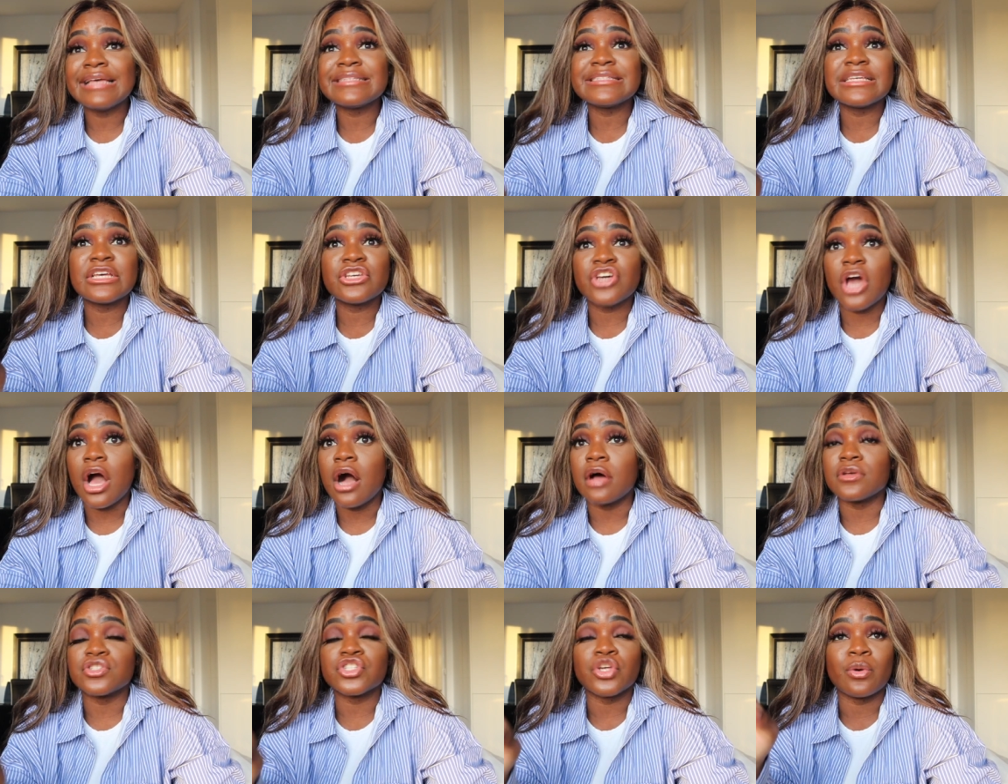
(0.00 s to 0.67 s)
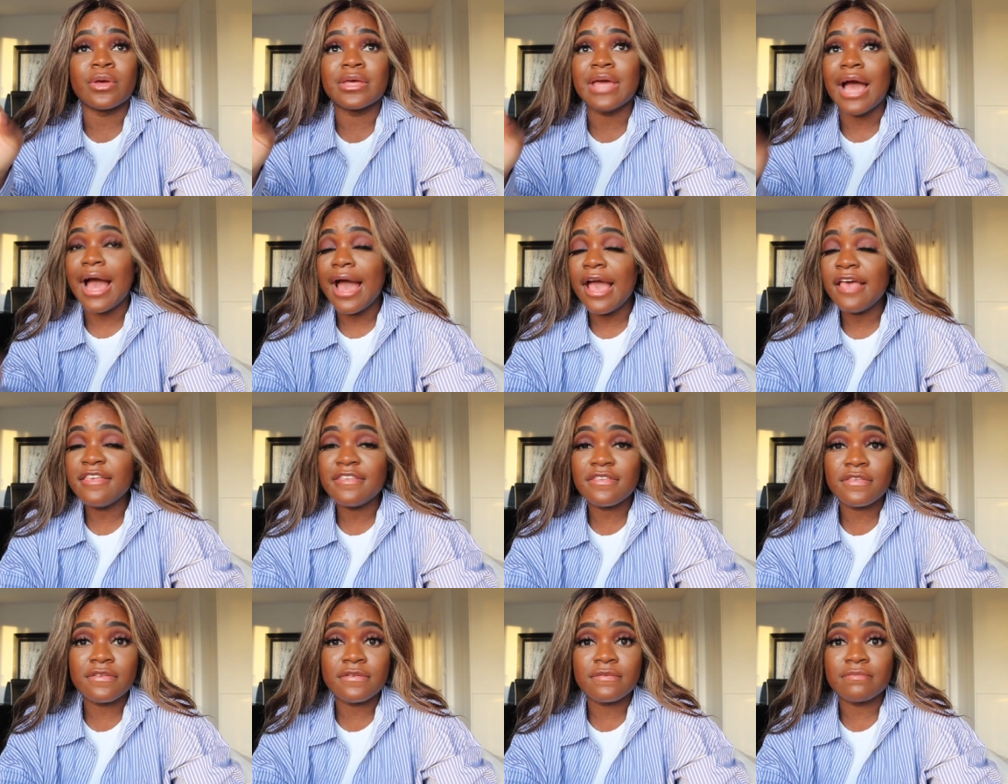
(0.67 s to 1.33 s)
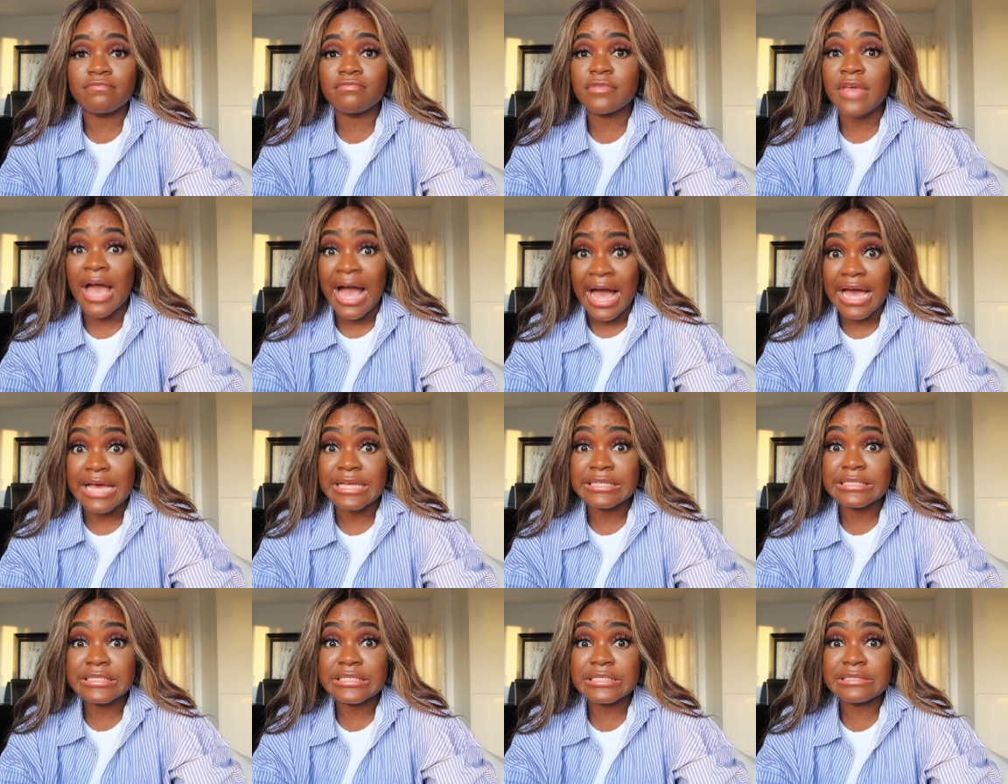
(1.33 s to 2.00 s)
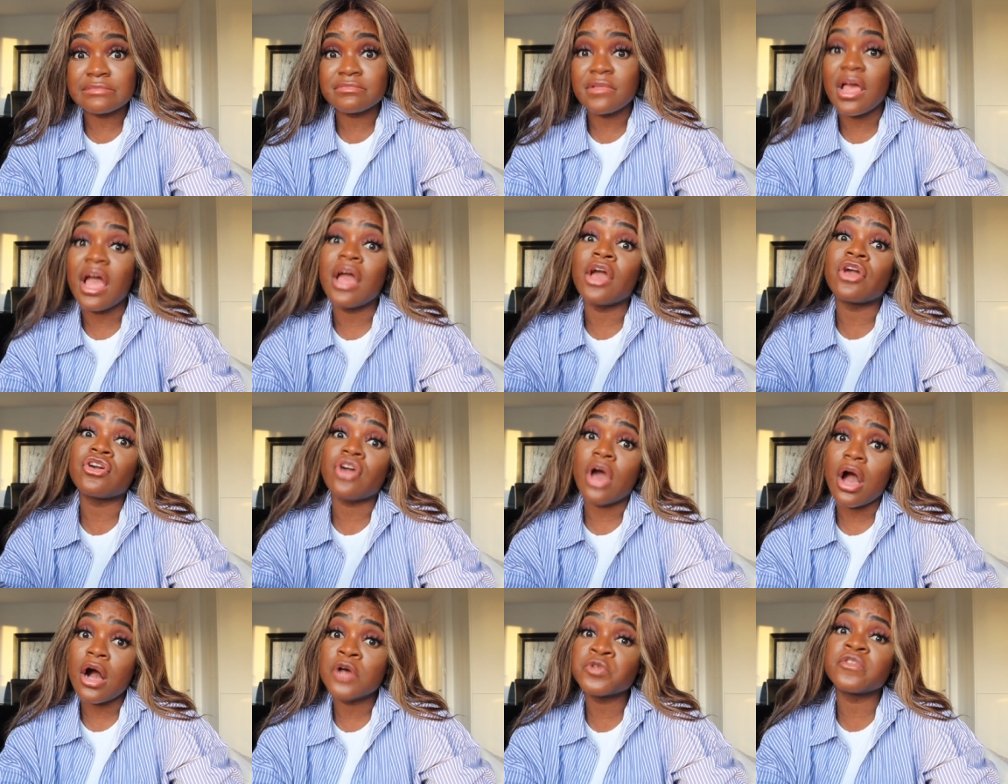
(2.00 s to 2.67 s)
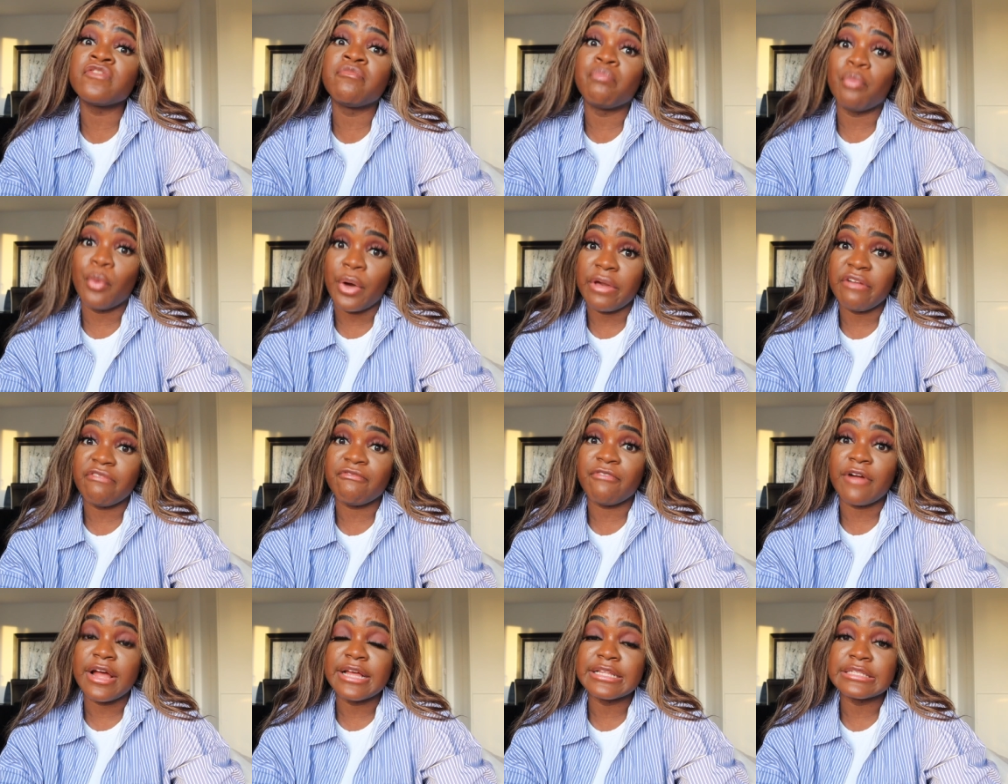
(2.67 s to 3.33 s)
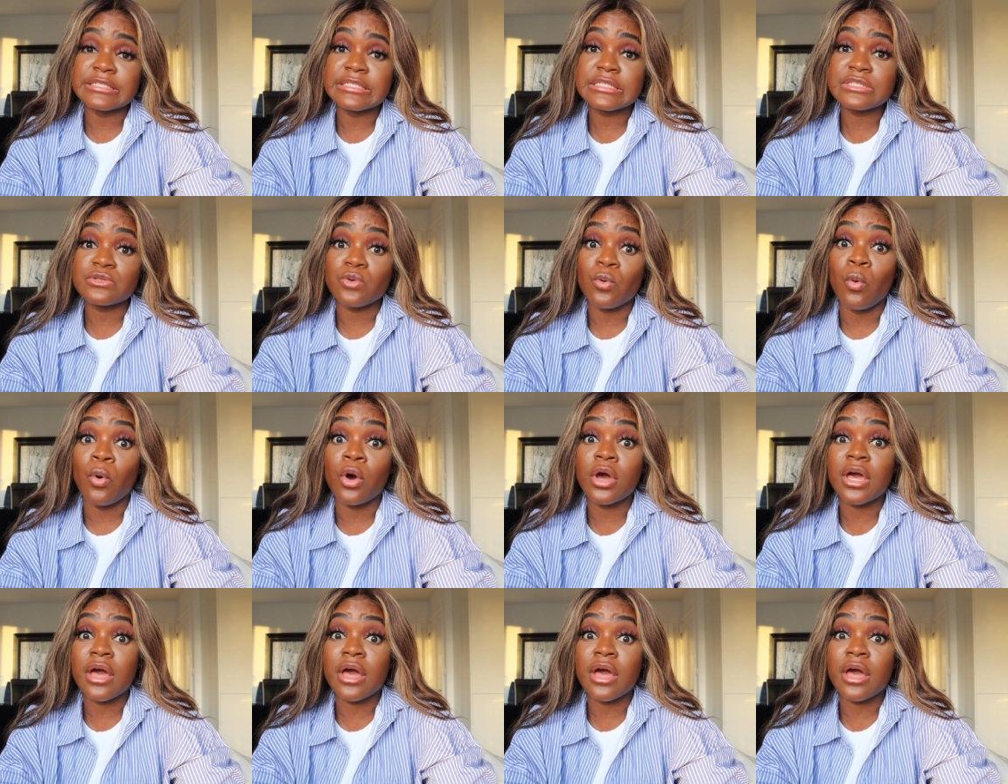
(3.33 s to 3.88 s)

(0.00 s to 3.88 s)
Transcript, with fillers: and girls, so guys and girls with boyfriends or